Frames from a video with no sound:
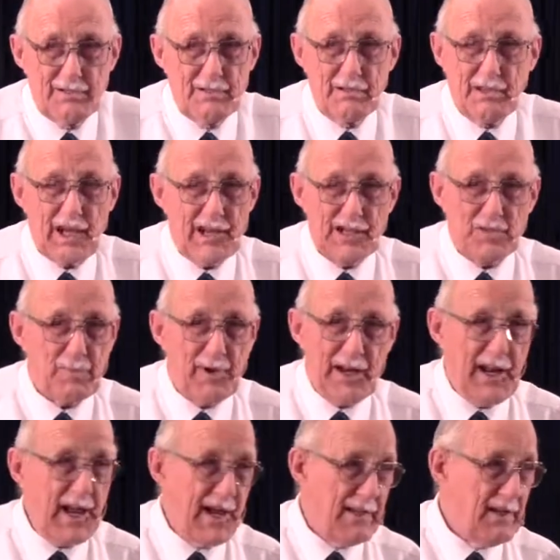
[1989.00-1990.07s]
you can't
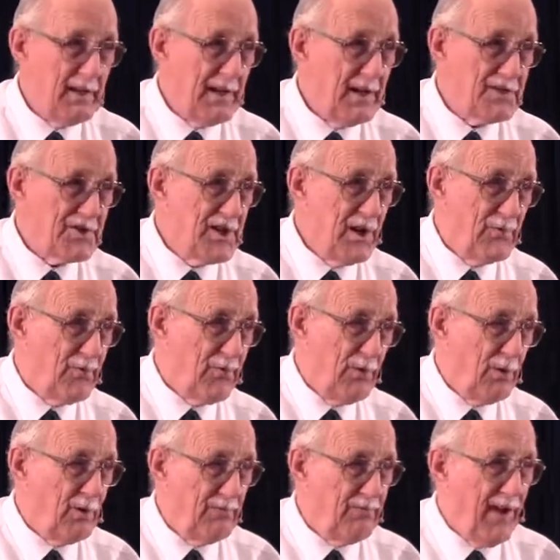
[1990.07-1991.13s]
explain how a
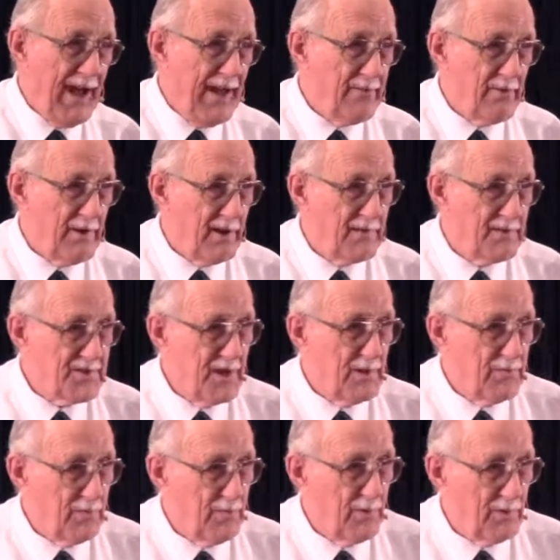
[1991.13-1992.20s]
sinful father and
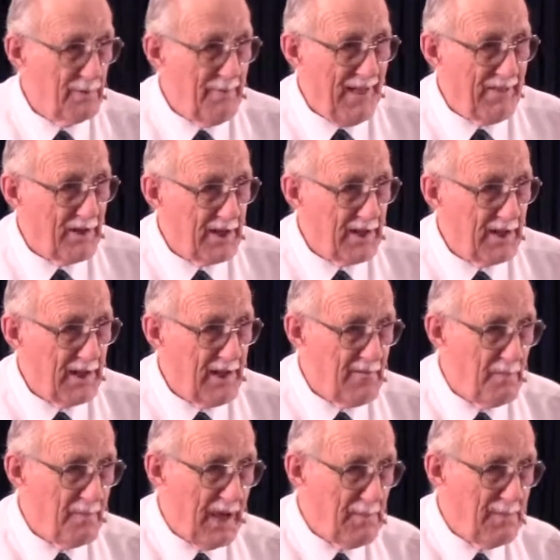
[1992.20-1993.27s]
sinful mother
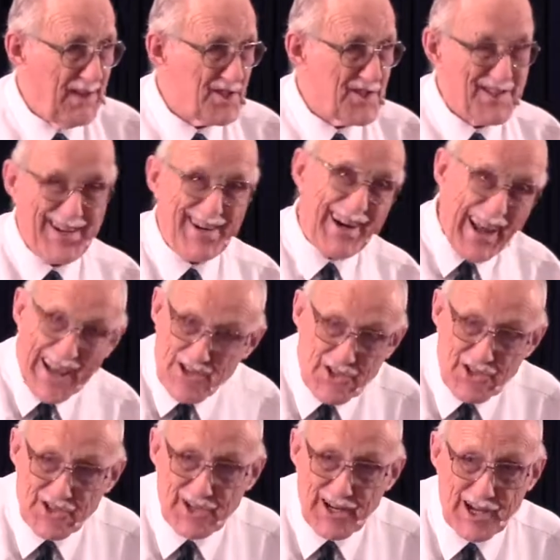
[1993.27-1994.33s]
can give a baby a
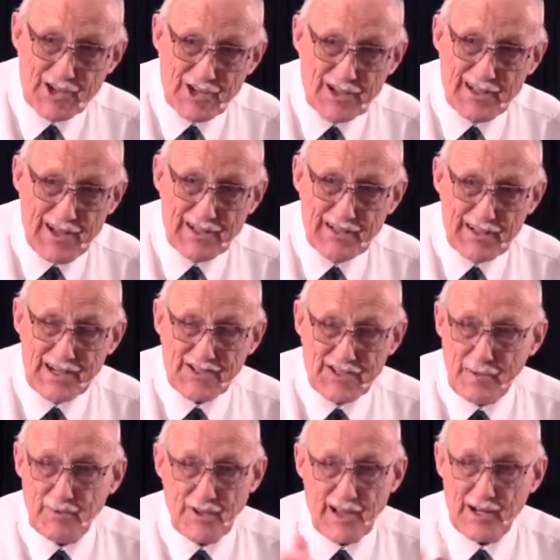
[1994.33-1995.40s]
sinless nature.
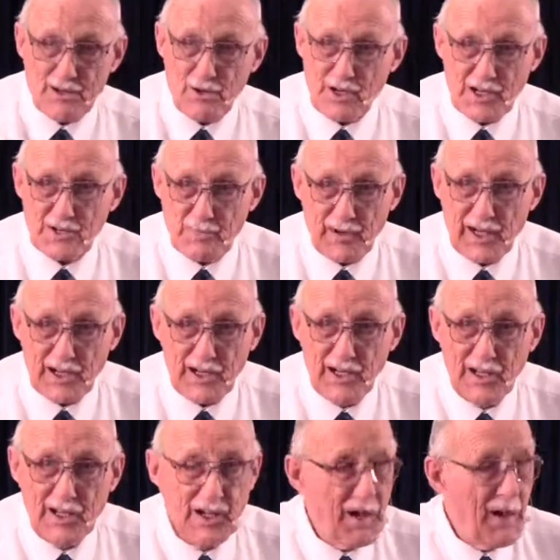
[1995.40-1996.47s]
That's something they don't
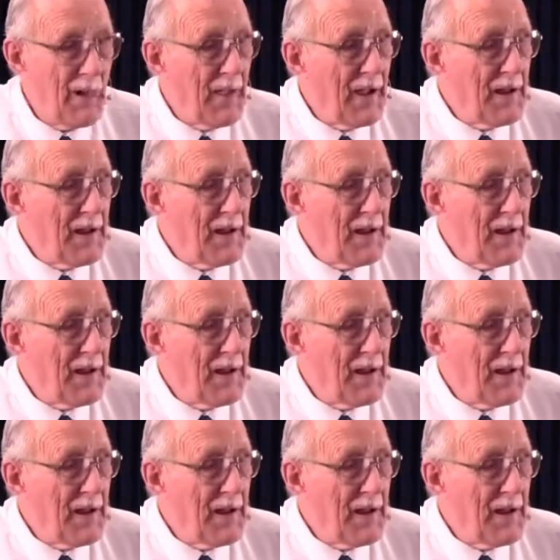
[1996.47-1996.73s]
explain.